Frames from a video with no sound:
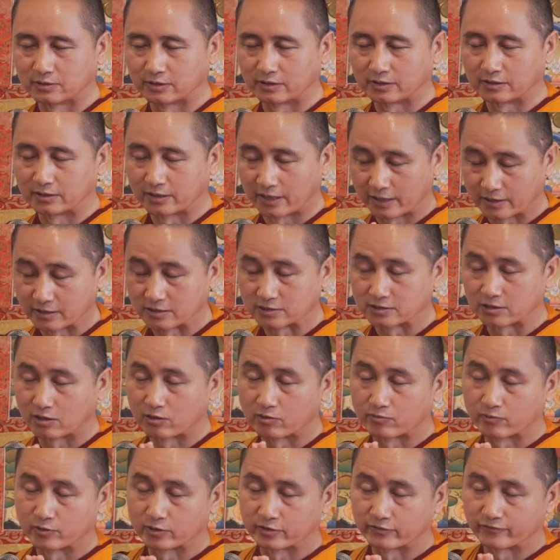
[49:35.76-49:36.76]
and that is
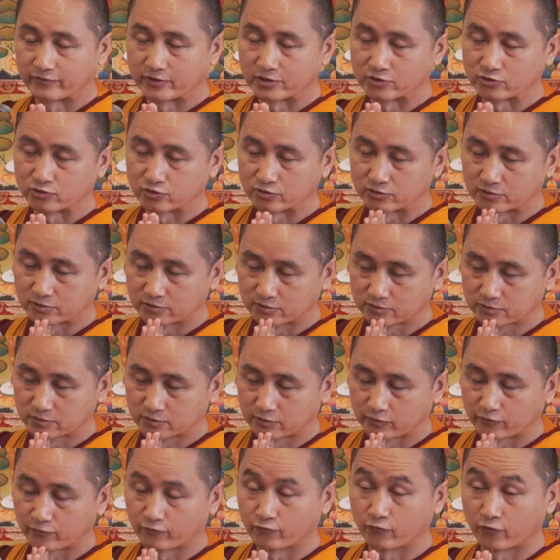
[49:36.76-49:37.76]
our motivation
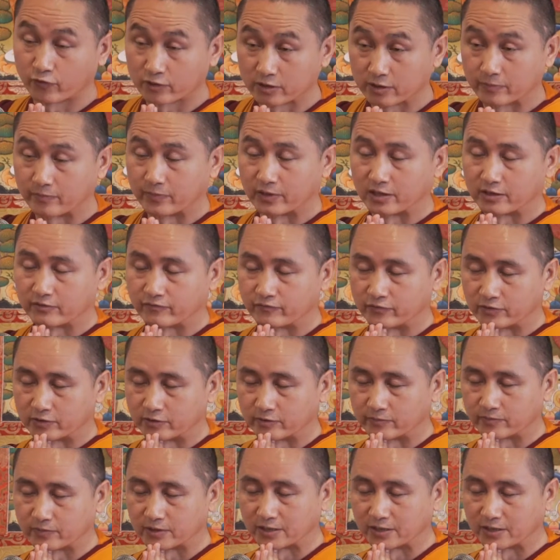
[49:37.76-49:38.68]
for the benefit of